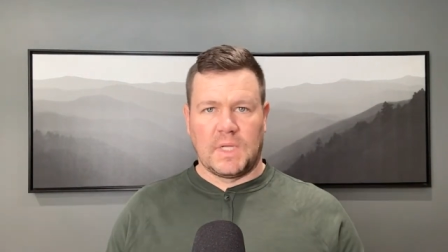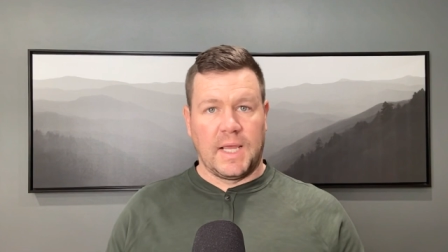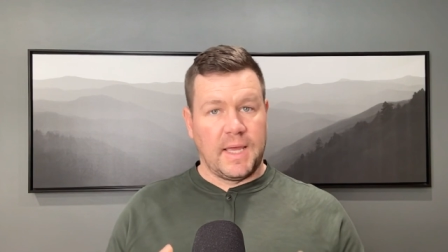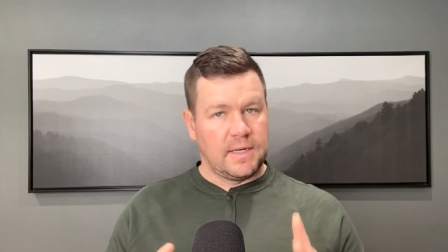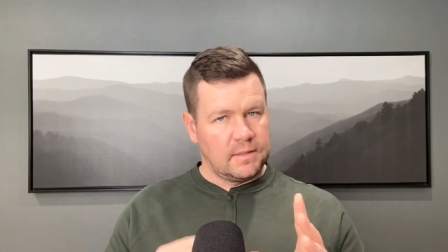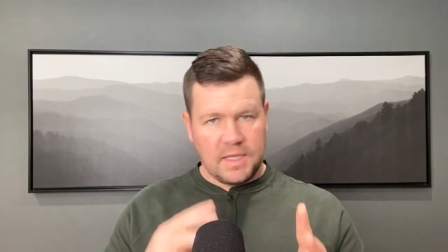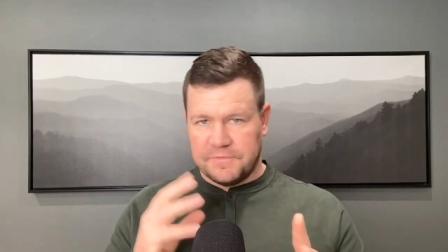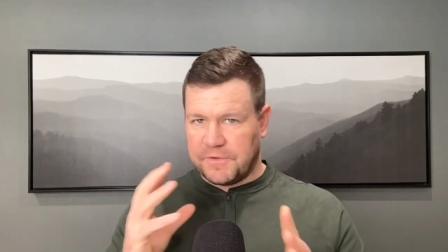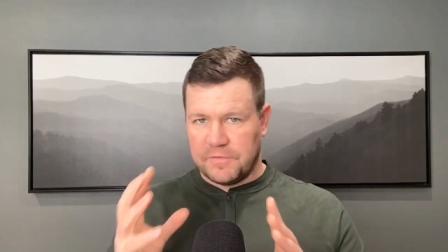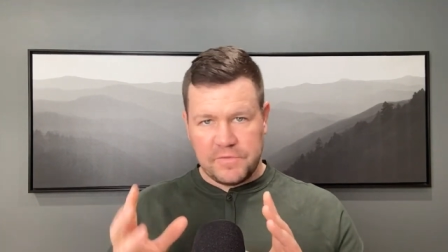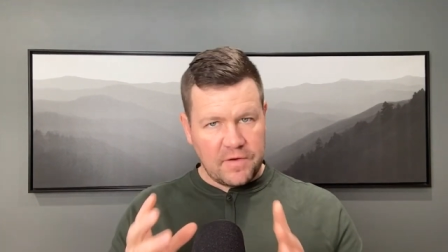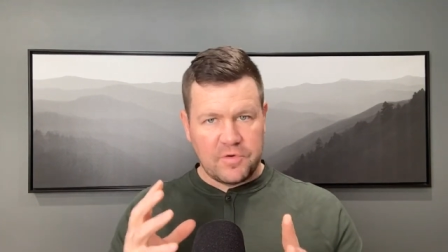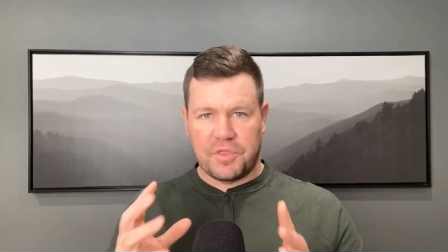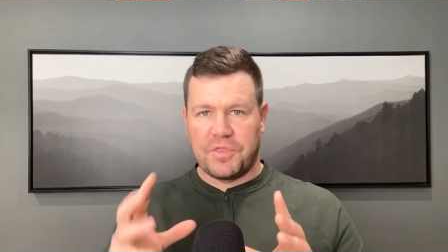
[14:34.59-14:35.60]
And if
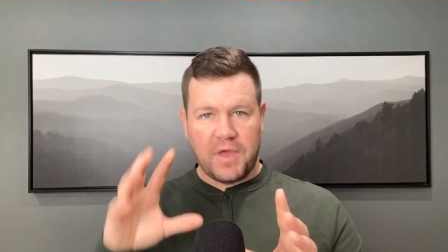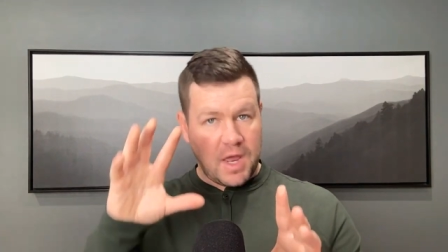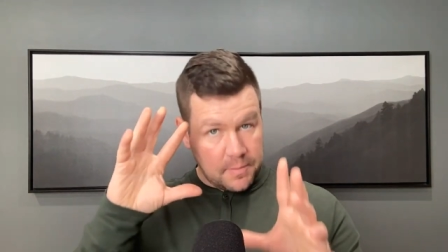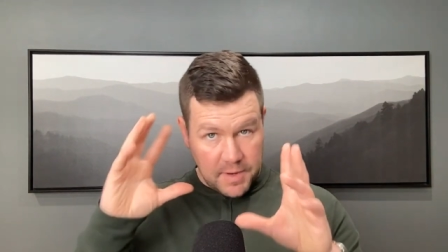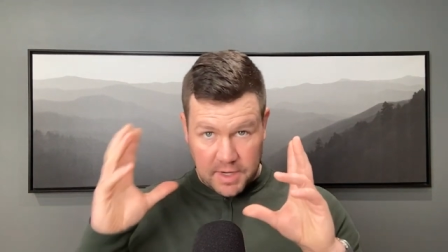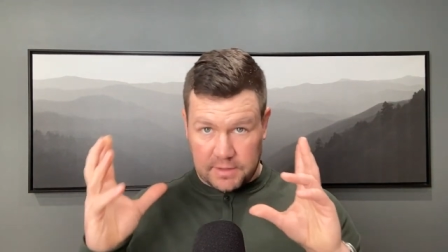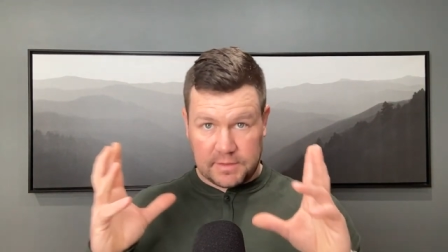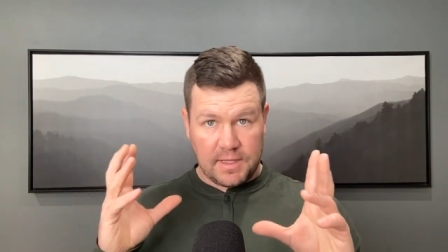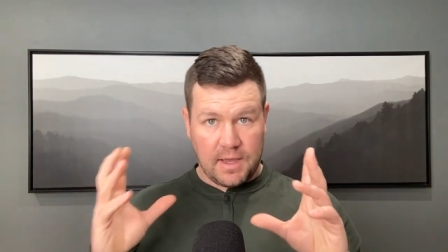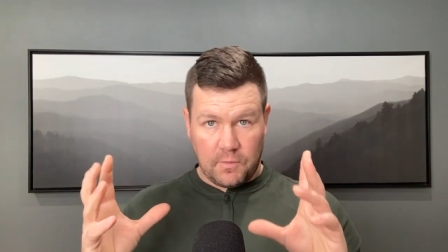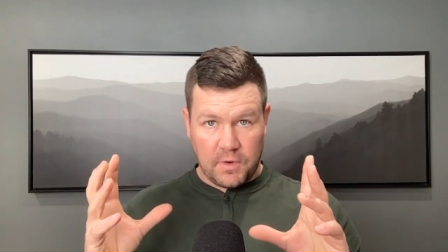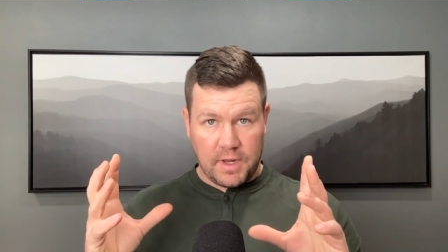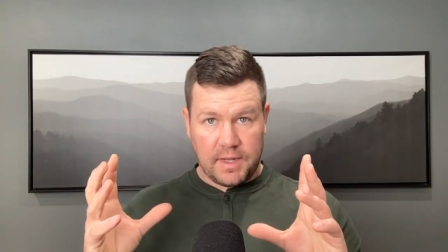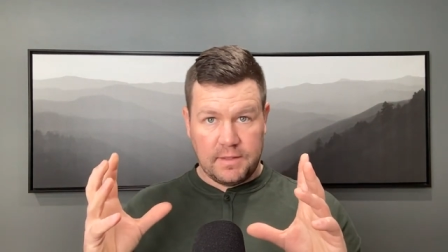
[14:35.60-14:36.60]
you've never thought about it
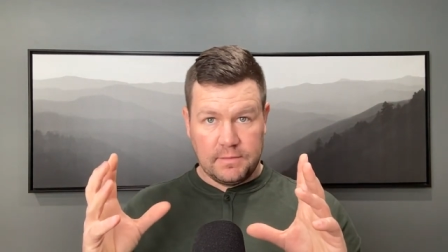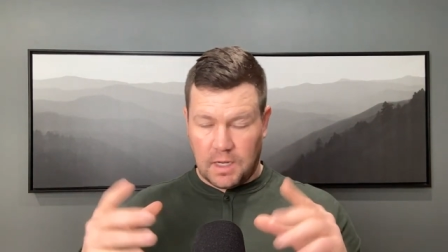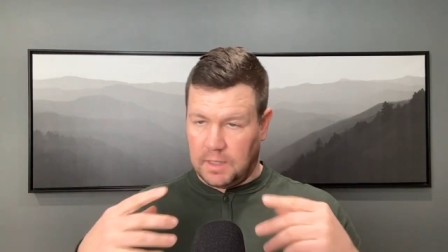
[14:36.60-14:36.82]
that way,